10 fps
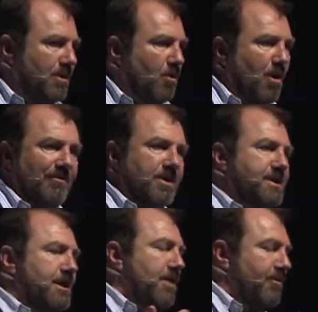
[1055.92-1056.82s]
or having
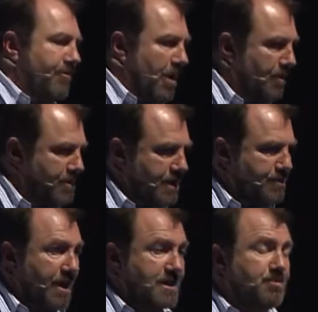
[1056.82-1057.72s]
server farms in
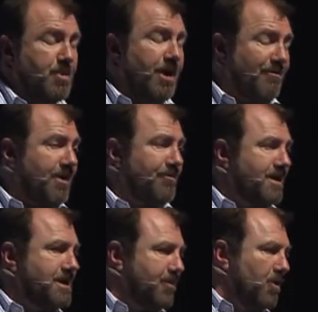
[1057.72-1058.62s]
space is perfectly
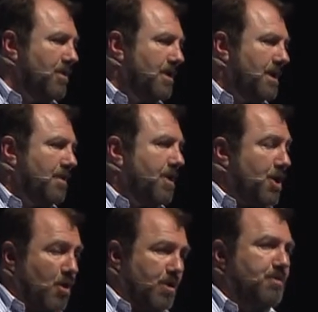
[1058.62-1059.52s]
feasible. But the
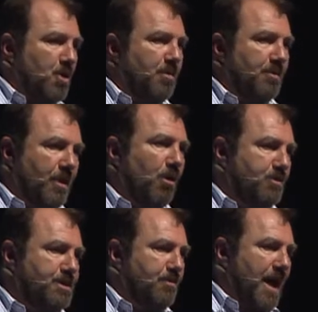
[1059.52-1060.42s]
only problem that
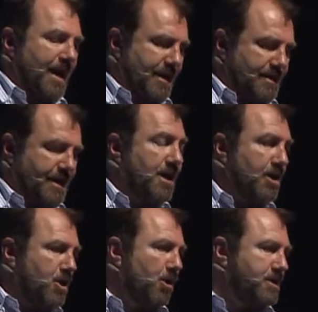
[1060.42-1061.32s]
holds them back is the
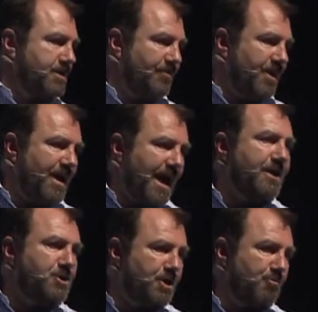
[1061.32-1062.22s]
cost of the
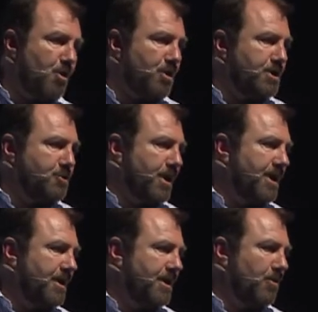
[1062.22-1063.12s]
ancient rocketry
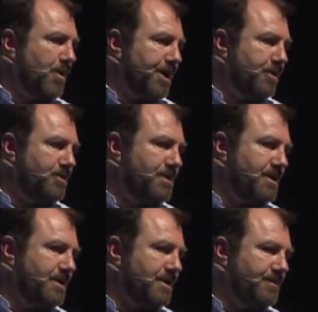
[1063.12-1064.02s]
that we use.
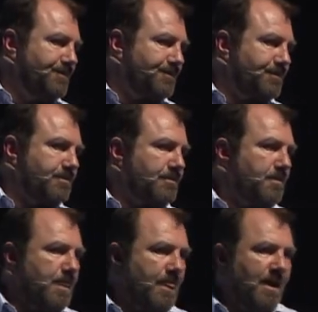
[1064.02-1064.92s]

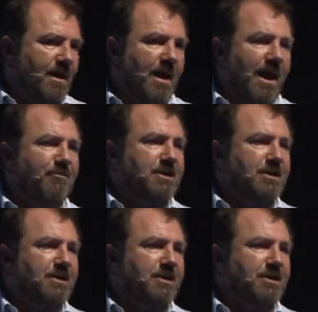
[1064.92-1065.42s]
Every